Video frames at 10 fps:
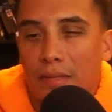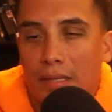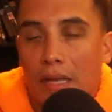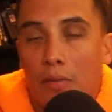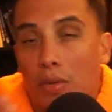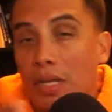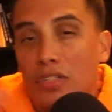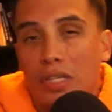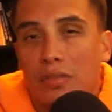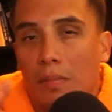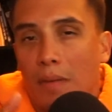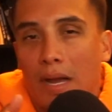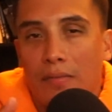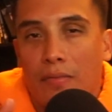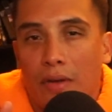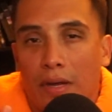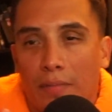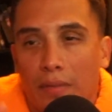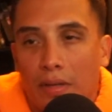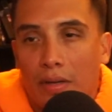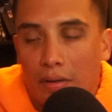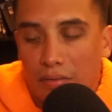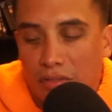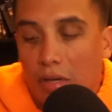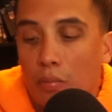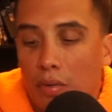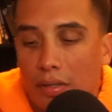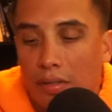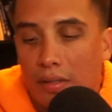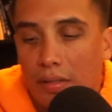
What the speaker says: can really change the mind frame of someone